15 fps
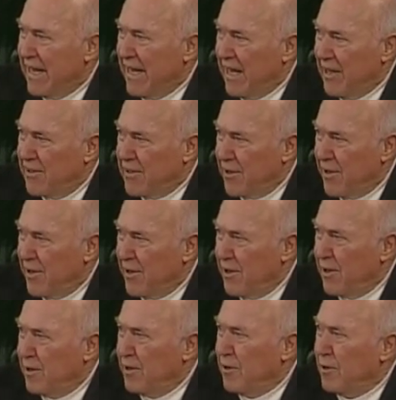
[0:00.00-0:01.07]

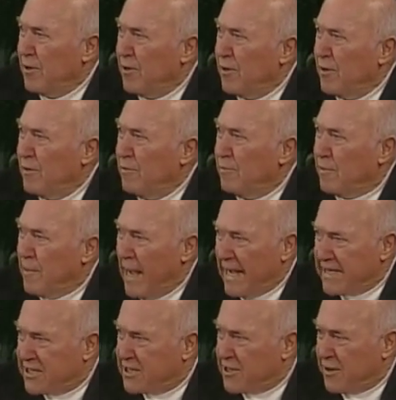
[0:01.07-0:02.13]
other
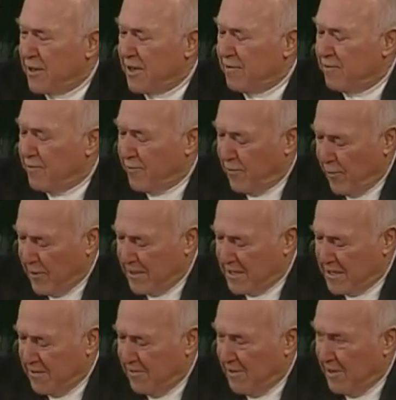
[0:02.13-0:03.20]
mastering
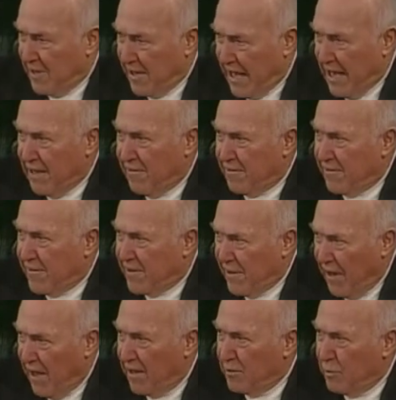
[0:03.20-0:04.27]
force of your life.
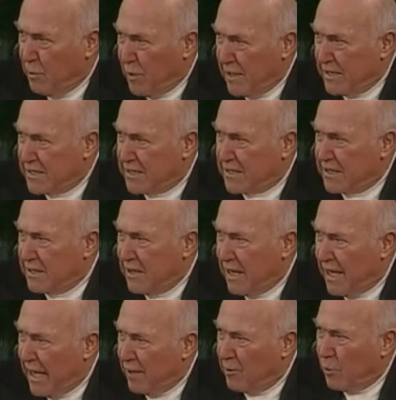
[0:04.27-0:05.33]
God was
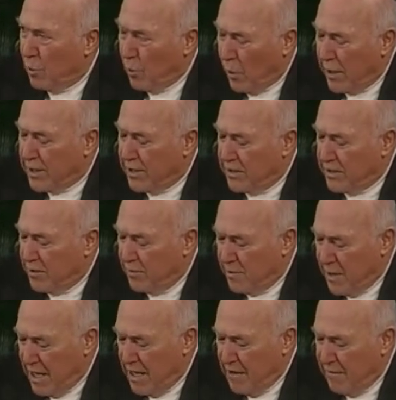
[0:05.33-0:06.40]
and wanted to
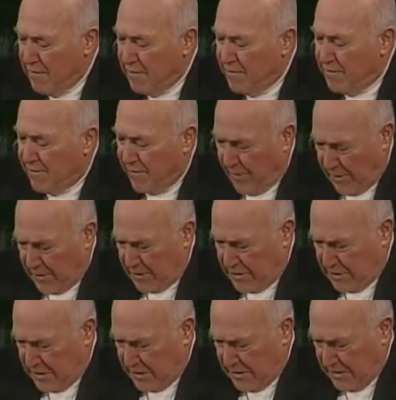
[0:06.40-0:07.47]
be
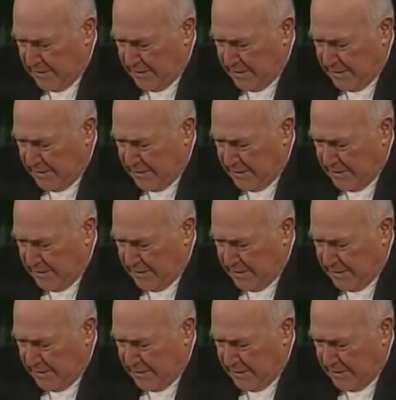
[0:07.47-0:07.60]
first.